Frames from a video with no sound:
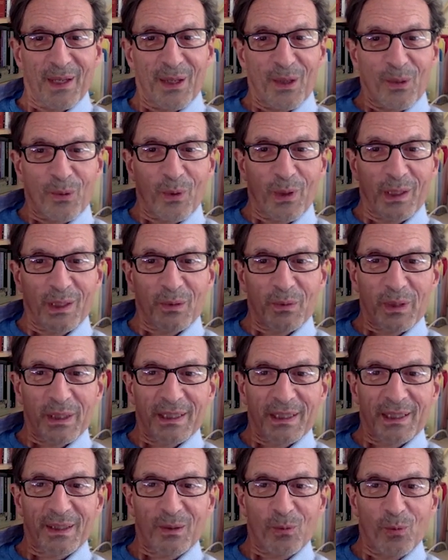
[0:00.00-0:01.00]
where do we
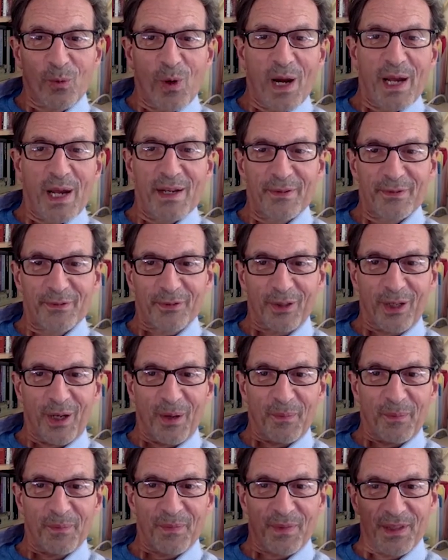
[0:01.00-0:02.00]
get away
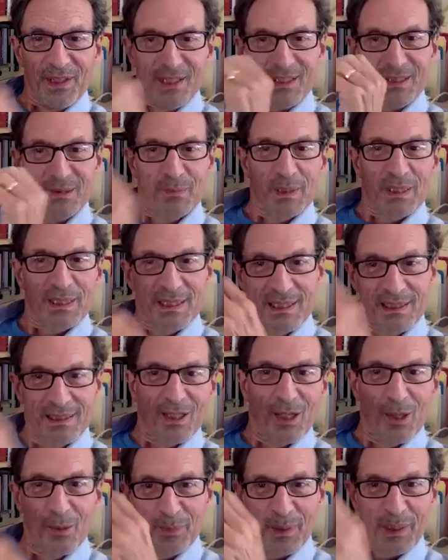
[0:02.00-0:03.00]
from this busy
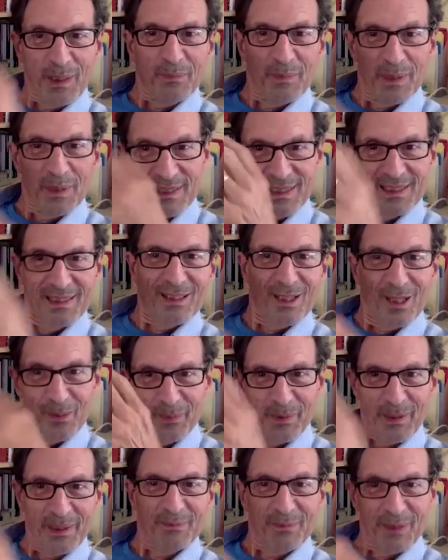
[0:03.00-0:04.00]
coping, busy
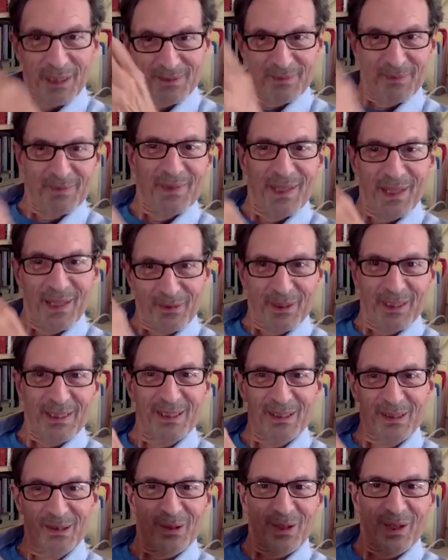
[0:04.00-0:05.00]
coping that we
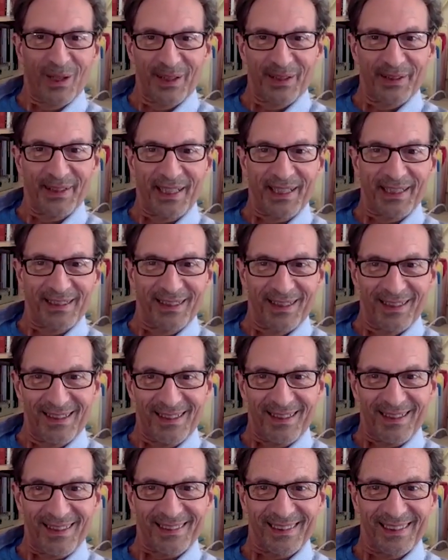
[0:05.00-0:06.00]
do all day
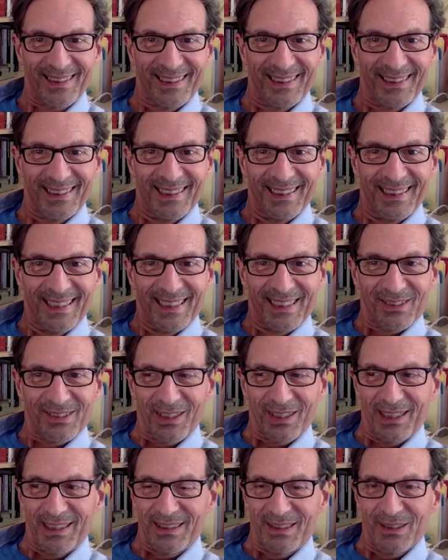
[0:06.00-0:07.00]
long?
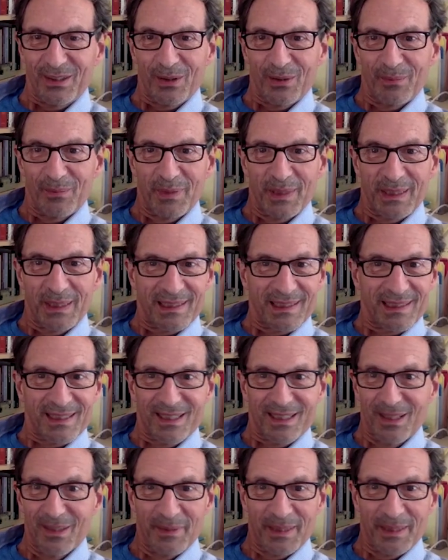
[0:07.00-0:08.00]
Trying to, because
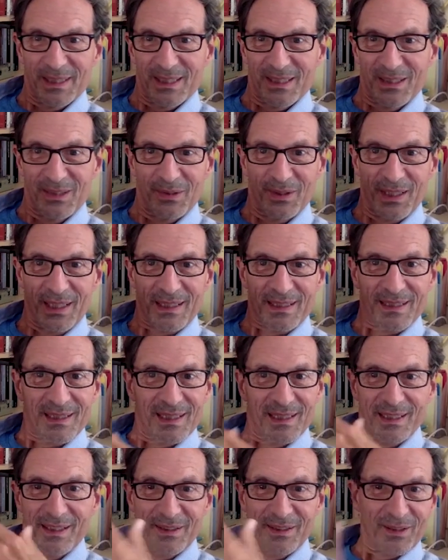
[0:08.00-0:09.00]
humans do things
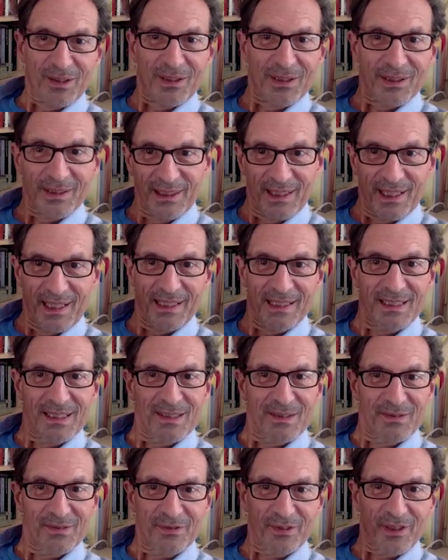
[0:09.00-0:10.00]
in an
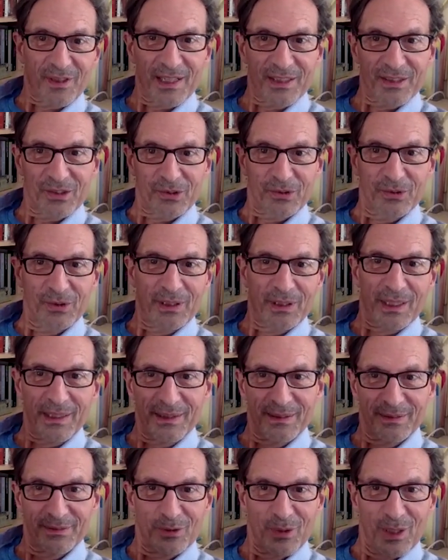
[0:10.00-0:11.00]
organized, fresh,
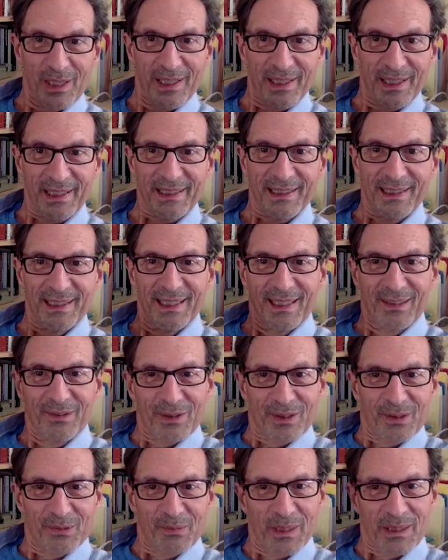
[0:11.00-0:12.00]
creative way,
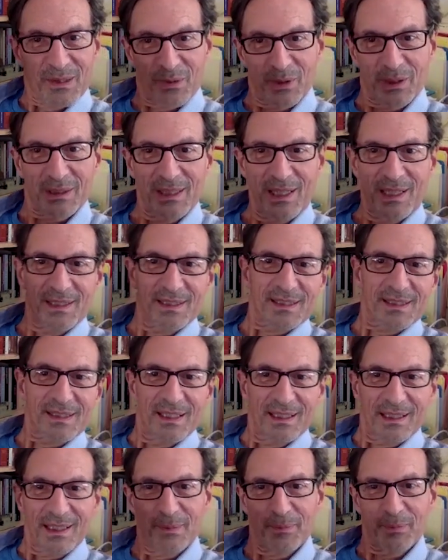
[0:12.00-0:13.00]
which means we're
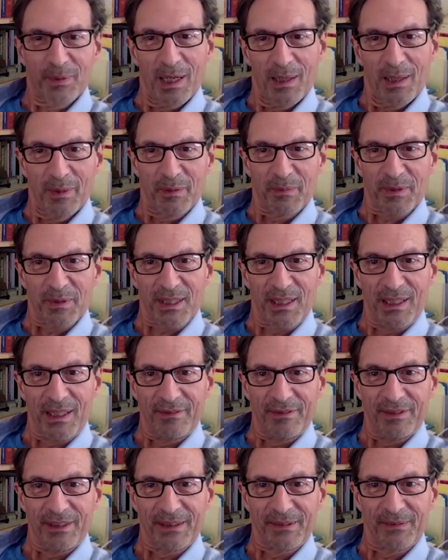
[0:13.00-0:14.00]
constantly problem
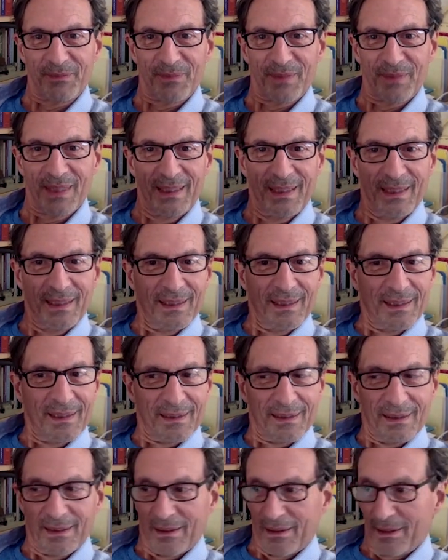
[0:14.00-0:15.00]
solving.
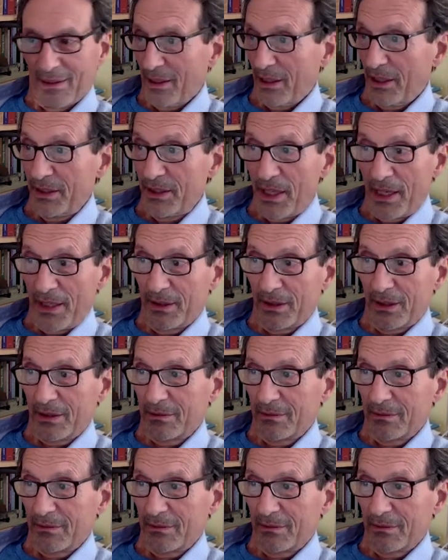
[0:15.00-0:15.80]
Another